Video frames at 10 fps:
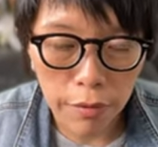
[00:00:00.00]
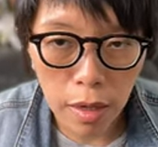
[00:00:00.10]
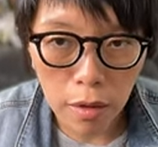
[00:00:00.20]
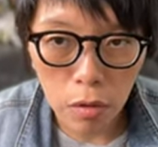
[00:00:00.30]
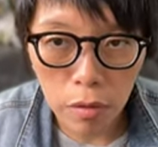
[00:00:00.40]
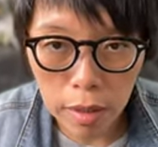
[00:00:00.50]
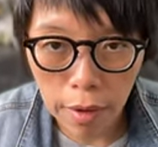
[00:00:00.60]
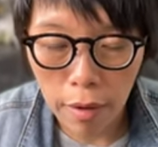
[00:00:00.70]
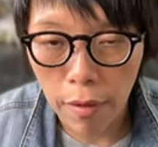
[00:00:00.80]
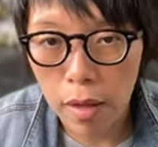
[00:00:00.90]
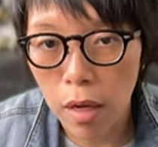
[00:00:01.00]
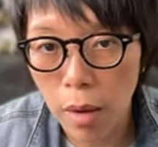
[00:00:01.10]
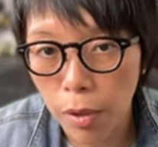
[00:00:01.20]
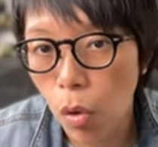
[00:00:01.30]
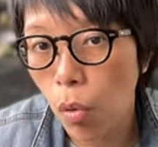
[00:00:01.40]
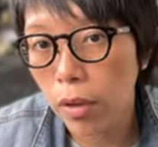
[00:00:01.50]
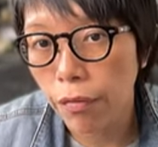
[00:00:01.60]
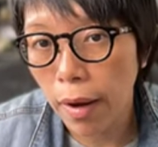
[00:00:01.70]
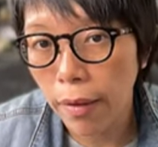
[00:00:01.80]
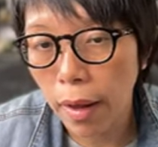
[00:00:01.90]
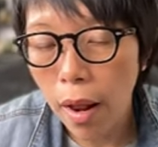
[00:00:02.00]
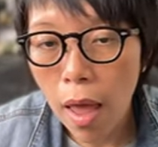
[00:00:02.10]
and not only that, right, you're able to quantify that.